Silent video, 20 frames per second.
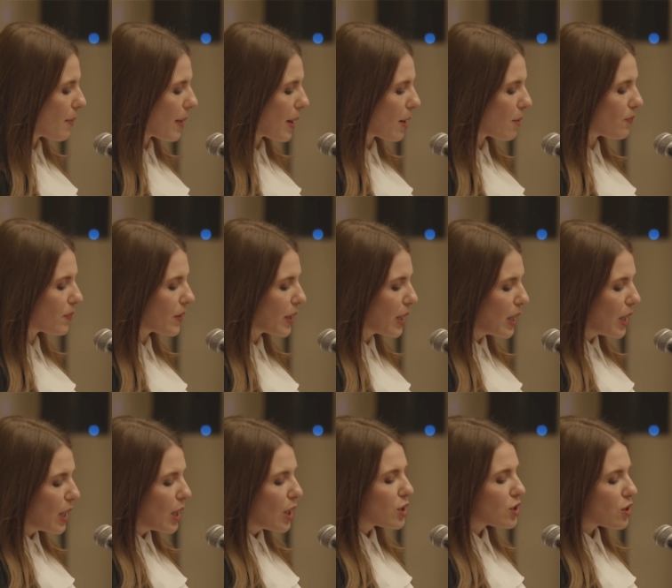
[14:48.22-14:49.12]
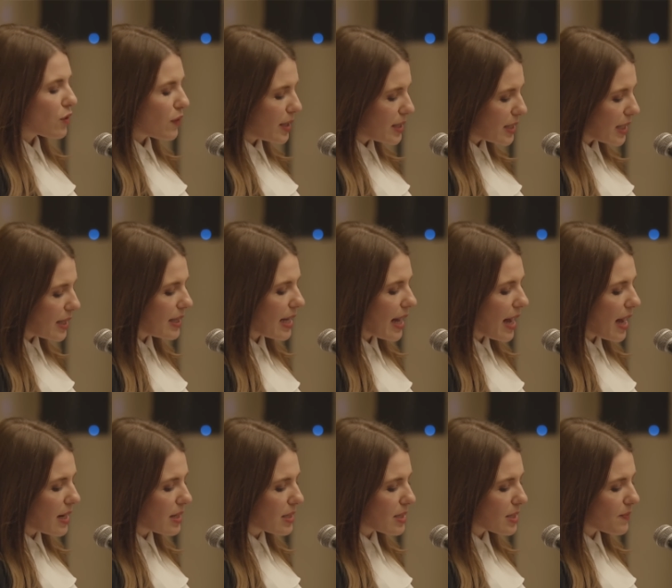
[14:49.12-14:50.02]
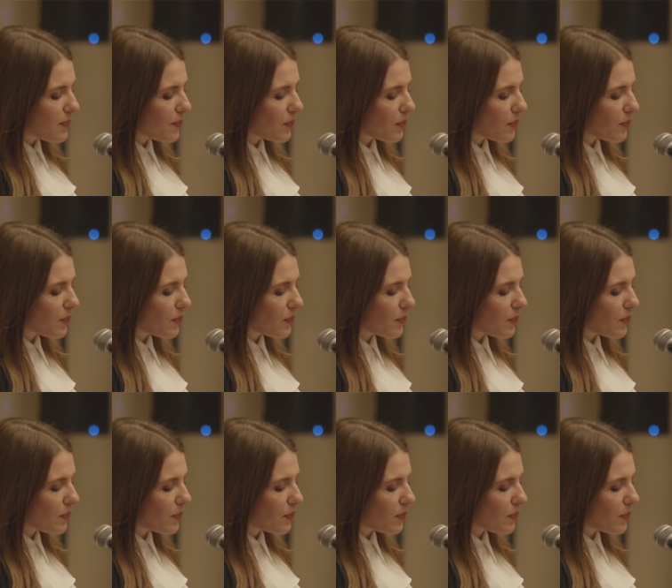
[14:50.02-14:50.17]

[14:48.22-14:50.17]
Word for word: about. So they did that.